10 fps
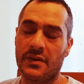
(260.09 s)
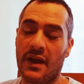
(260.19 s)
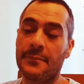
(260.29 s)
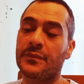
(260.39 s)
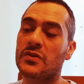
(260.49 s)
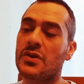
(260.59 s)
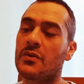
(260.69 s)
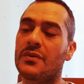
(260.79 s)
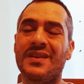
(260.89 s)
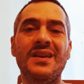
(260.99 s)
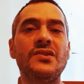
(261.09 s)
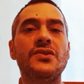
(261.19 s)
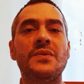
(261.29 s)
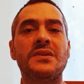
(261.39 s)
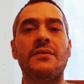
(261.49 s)
Yeah. So the
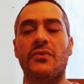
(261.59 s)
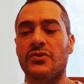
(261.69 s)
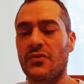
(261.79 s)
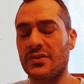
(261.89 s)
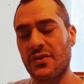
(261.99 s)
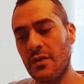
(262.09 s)
issue is never addressed.